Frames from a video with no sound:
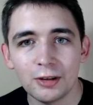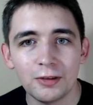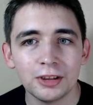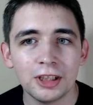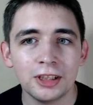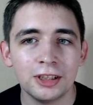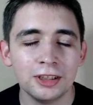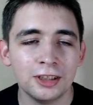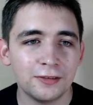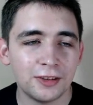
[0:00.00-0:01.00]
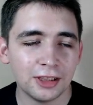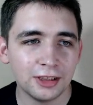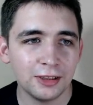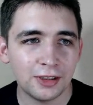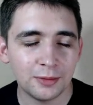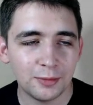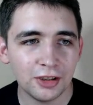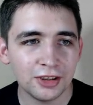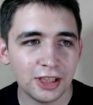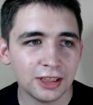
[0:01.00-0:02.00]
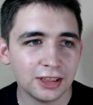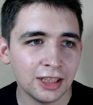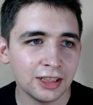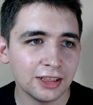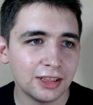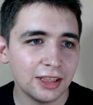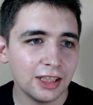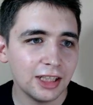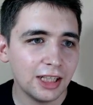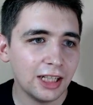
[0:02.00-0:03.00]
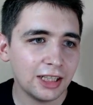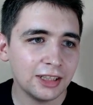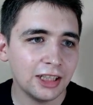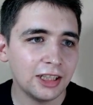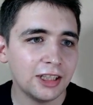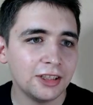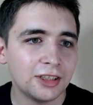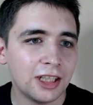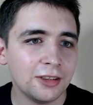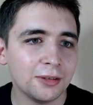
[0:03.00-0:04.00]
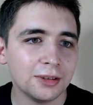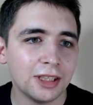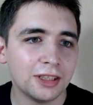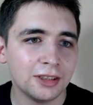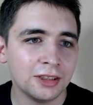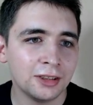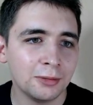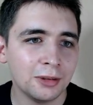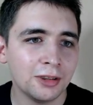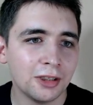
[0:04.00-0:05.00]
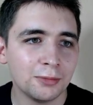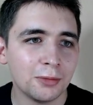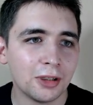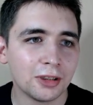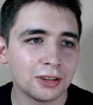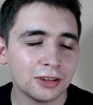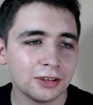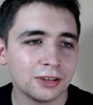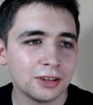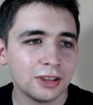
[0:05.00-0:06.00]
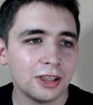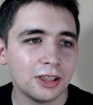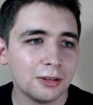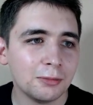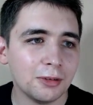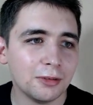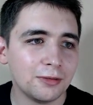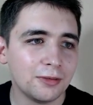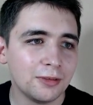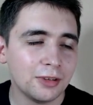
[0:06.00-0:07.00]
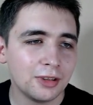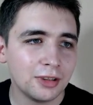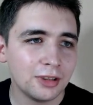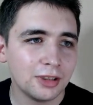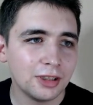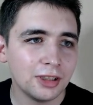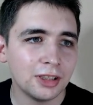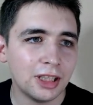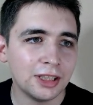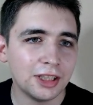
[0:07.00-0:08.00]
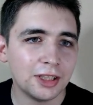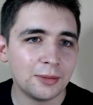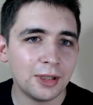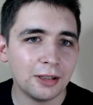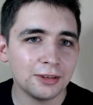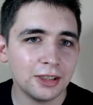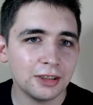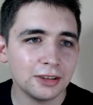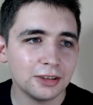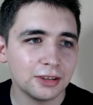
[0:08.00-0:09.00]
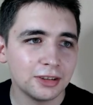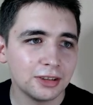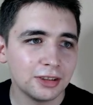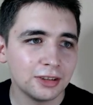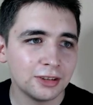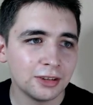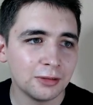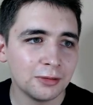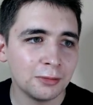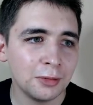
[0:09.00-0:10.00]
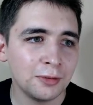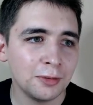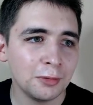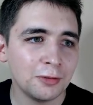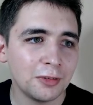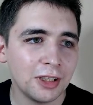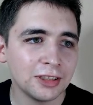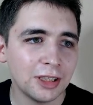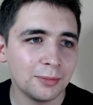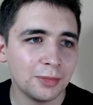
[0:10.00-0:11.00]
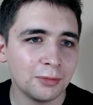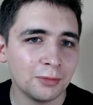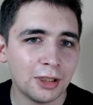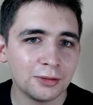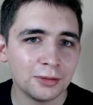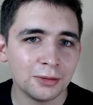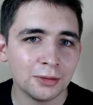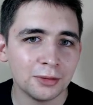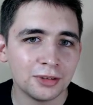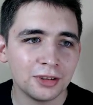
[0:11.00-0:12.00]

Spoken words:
the different project, and I can already tell you that it will not work with another browser. So if you, for example, were to use